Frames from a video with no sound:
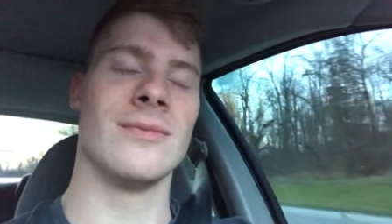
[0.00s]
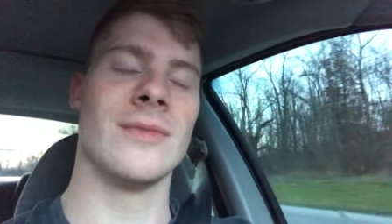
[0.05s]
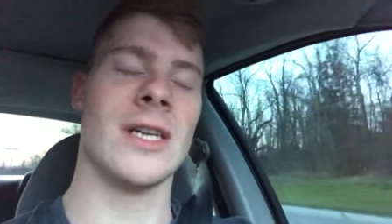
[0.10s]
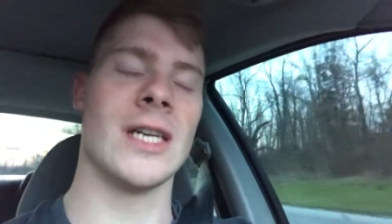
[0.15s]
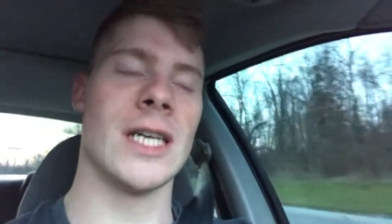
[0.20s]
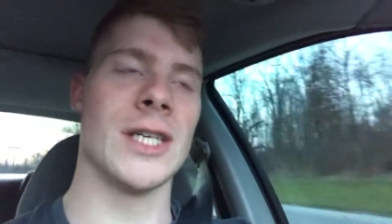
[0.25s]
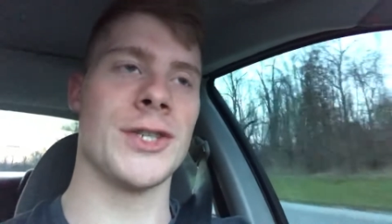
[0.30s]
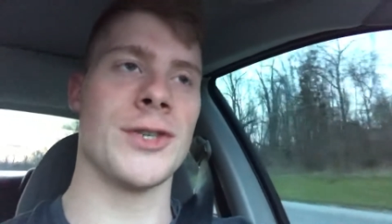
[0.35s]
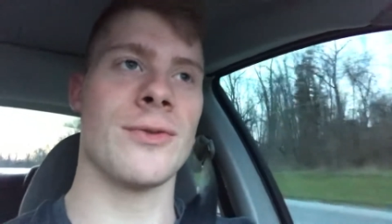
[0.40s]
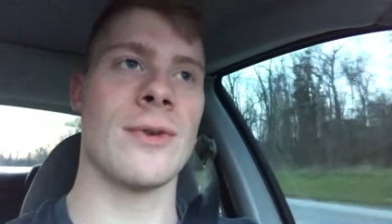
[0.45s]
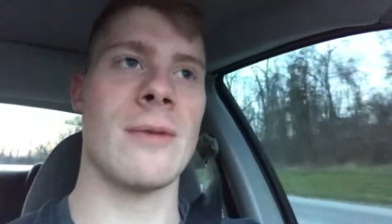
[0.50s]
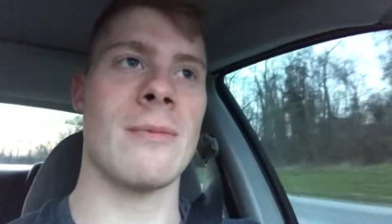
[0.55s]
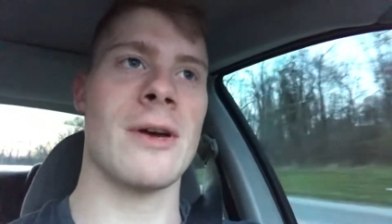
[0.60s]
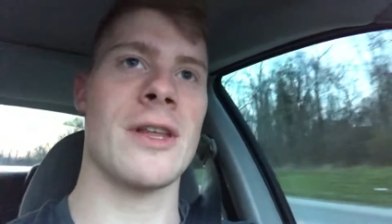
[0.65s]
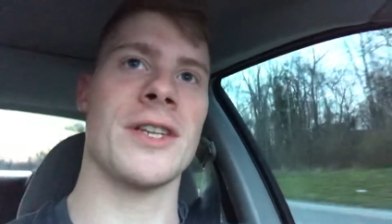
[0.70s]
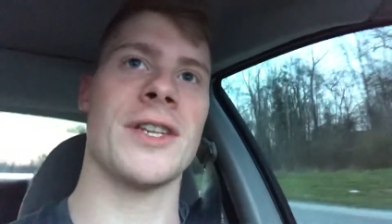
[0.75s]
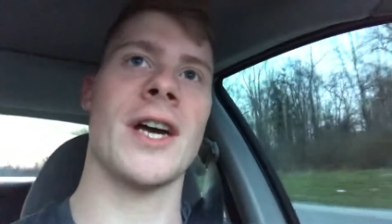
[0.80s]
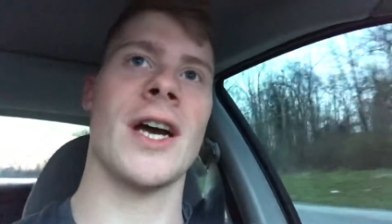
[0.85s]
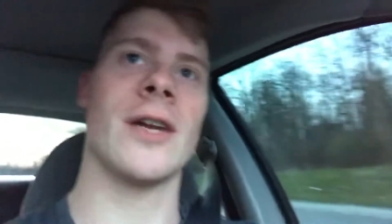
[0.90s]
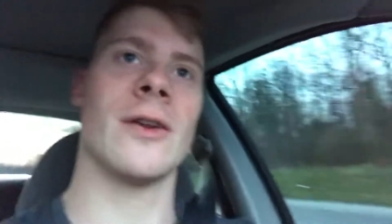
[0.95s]
as you read by
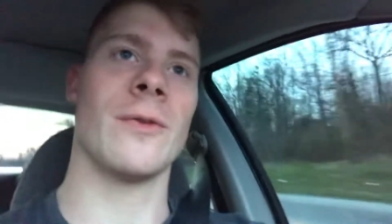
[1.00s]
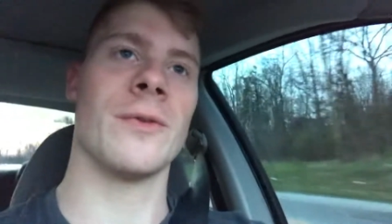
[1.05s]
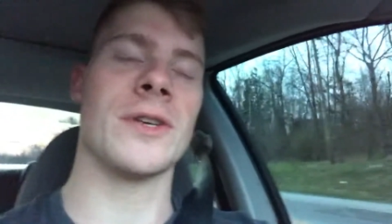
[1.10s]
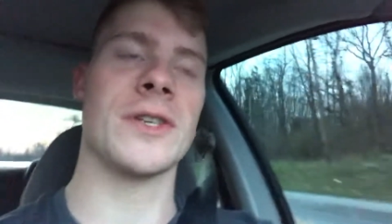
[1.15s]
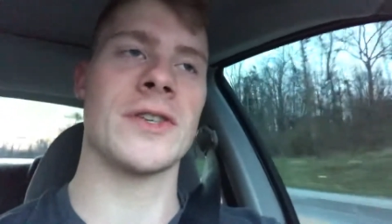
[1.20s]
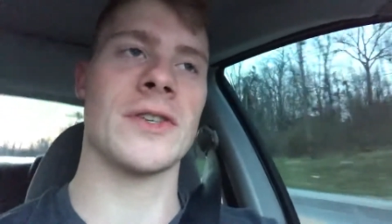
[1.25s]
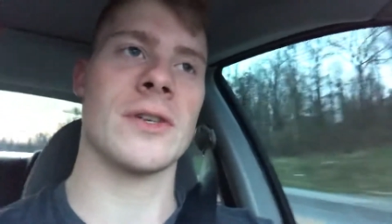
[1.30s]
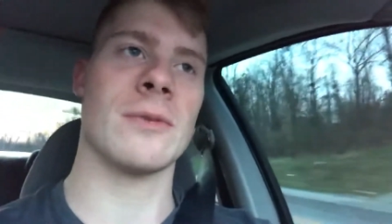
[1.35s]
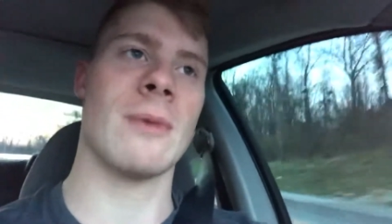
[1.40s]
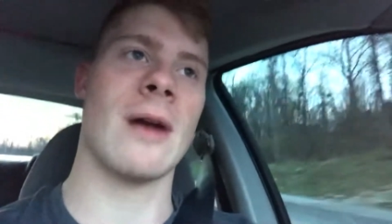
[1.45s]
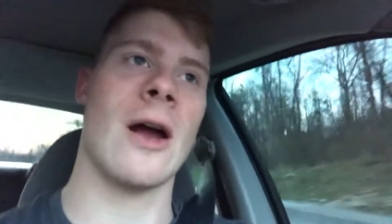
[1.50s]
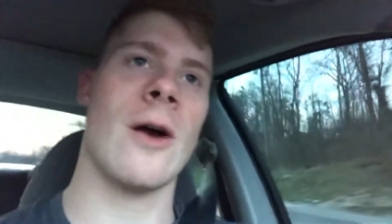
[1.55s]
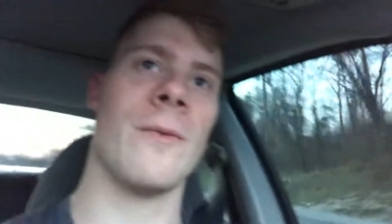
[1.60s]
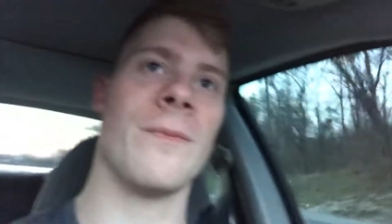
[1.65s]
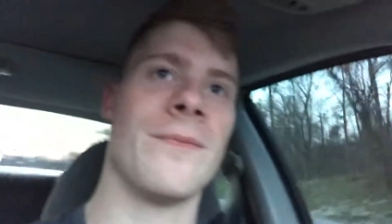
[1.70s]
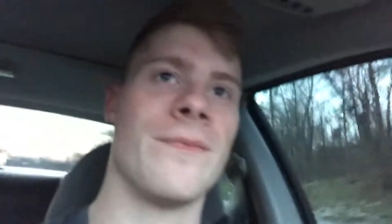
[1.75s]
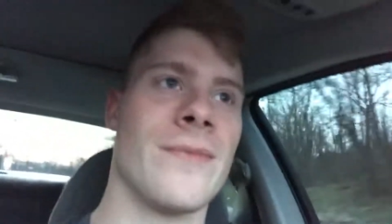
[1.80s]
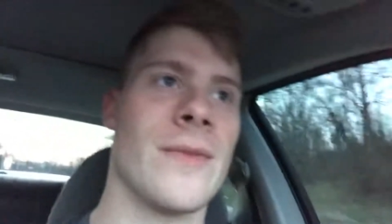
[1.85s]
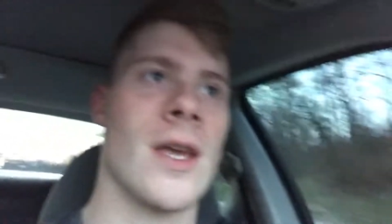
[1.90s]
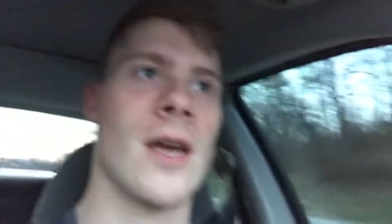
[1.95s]
the title, this is about
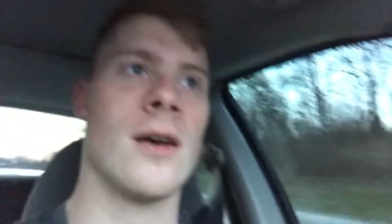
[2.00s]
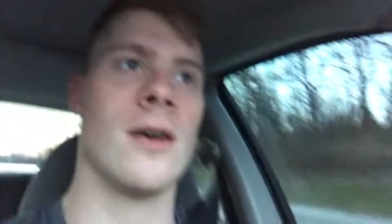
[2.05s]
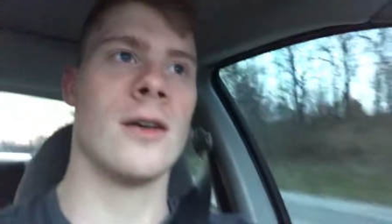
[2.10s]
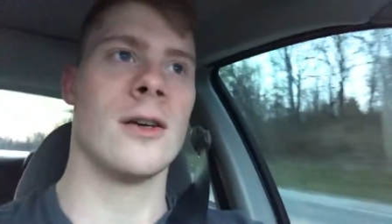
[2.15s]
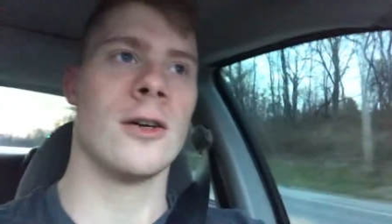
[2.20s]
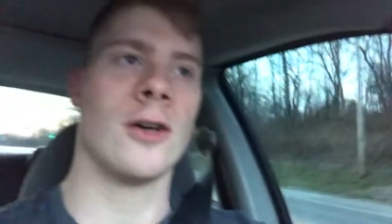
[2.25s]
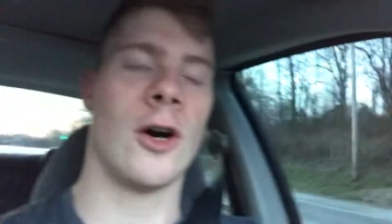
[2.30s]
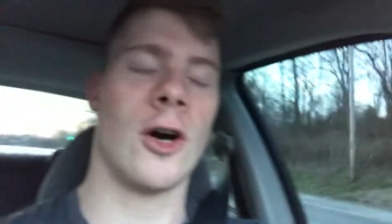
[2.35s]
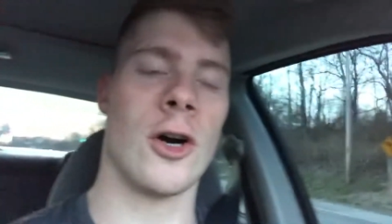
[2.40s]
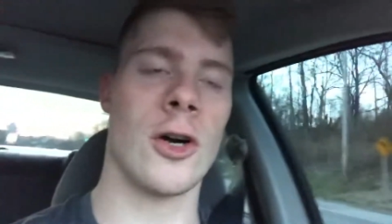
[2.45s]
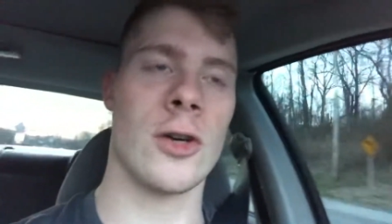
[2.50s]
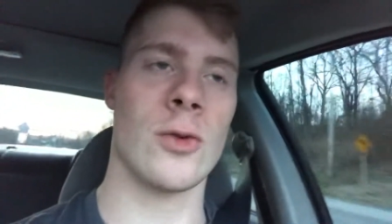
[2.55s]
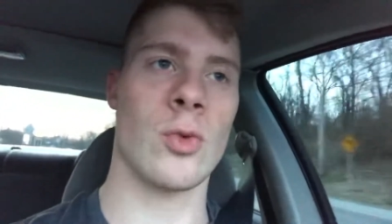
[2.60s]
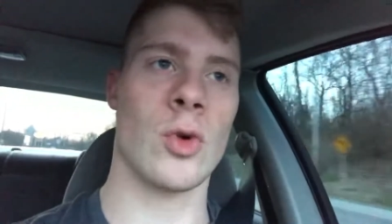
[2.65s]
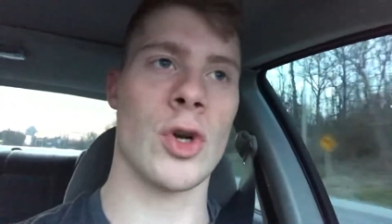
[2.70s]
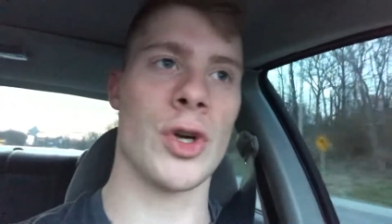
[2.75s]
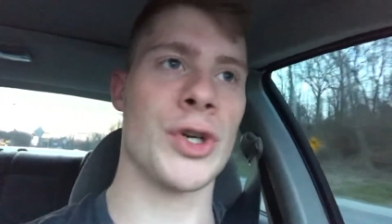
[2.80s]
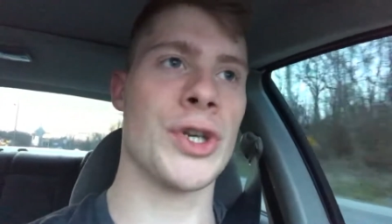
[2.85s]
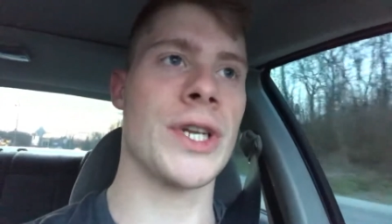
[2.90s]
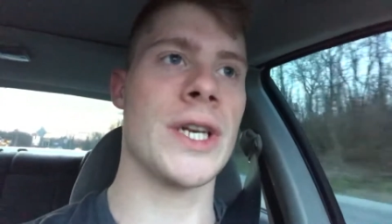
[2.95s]
hard
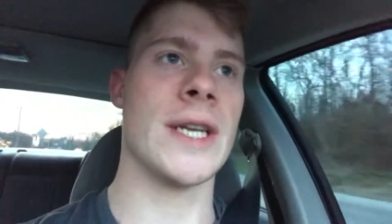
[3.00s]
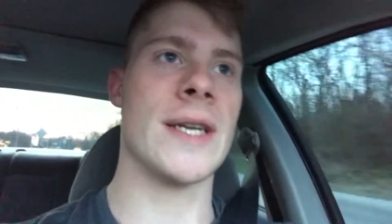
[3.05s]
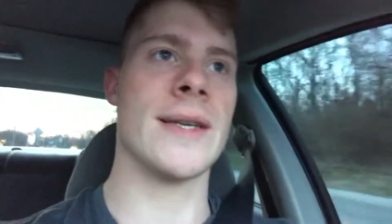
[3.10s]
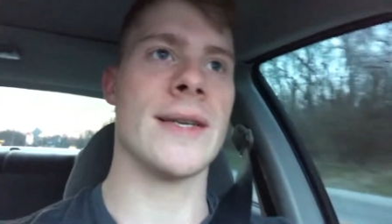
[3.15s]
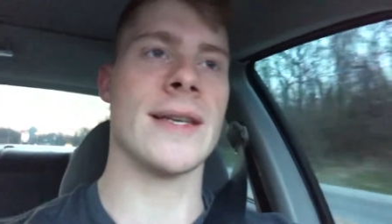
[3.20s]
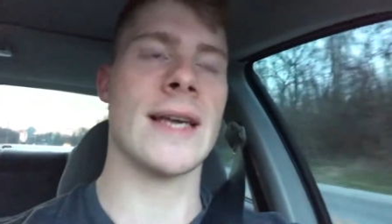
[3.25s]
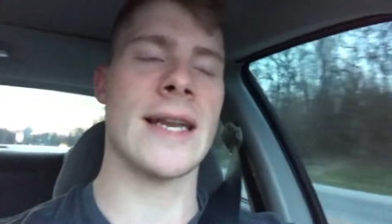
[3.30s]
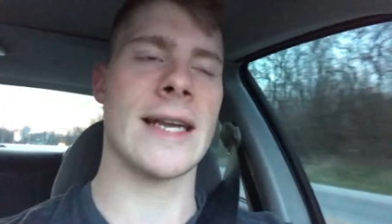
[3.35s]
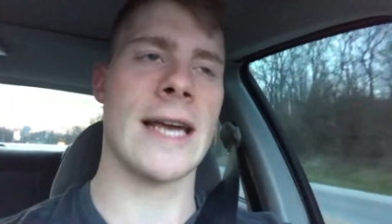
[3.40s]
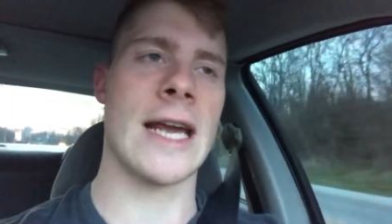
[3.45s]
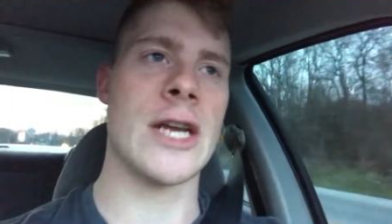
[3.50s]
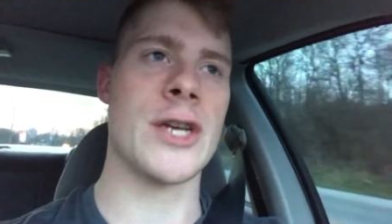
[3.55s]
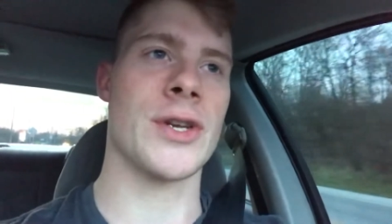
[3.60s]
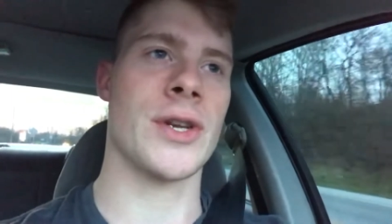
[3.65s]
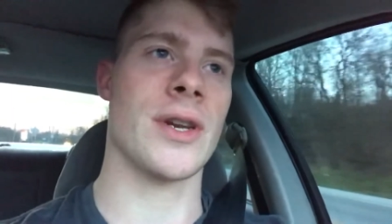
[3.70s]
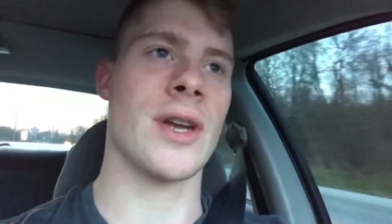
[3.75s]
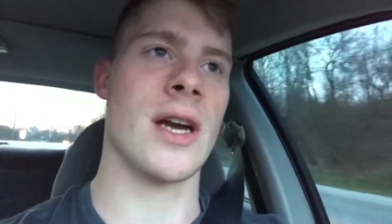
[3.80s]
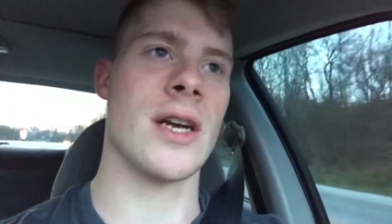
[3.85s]
work and dedication.